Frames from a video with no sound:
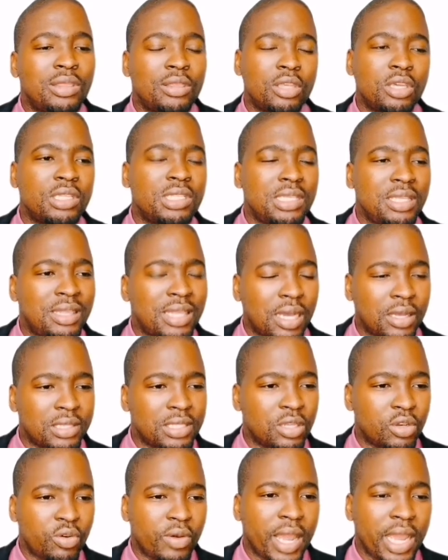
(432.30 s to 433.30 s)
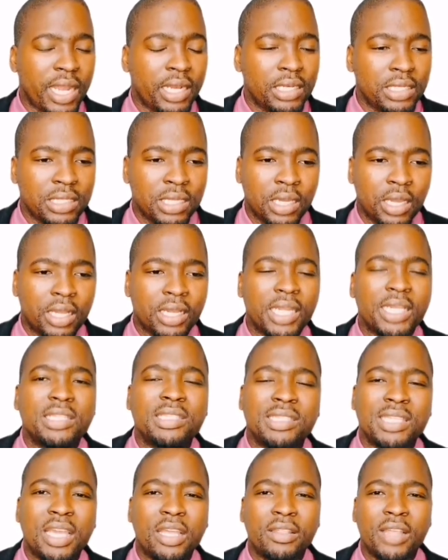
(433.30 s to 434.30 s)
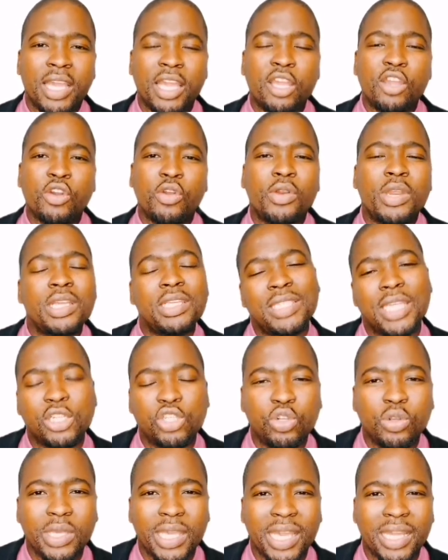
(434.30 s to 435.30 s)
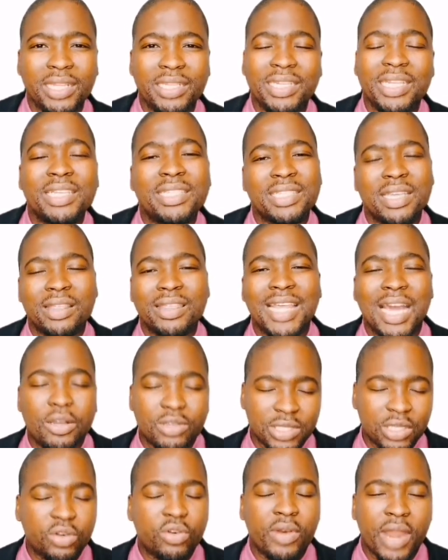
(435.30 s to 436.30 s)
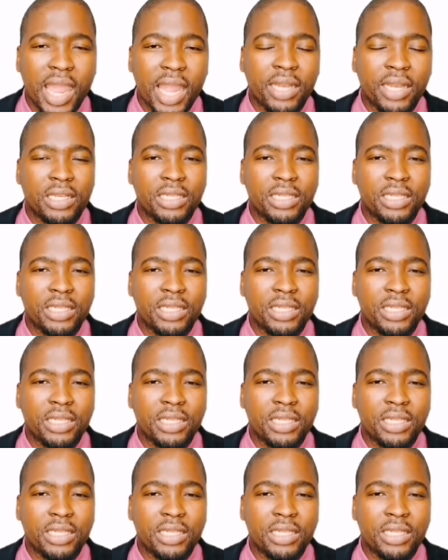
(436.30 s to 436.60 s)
with 30,000 Rand, let's say the increase that you get is 1,000